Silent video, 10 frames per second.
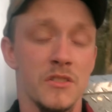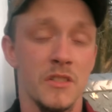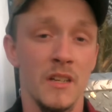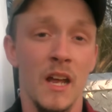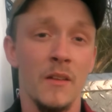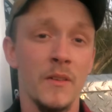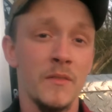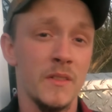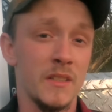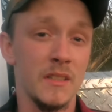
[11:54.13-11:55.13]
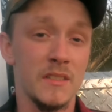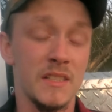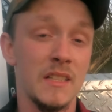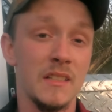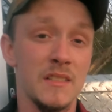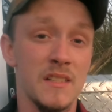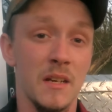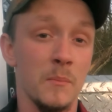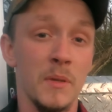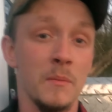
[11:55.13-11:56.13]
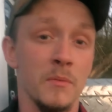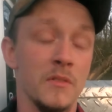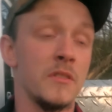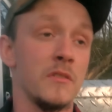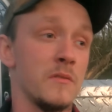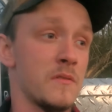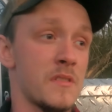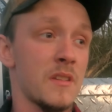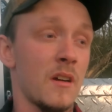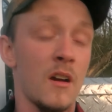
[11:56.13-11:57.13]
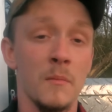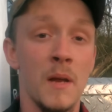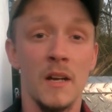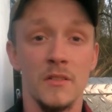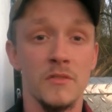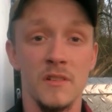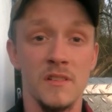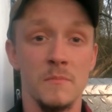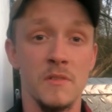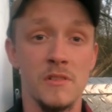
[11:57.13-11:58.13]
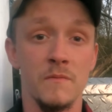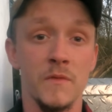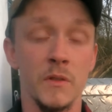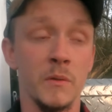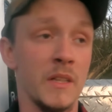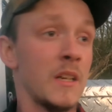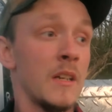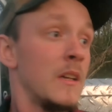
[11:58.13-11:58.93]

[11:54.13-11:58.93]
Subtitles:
Shit, I've even seen some people use automatic transmission fluid.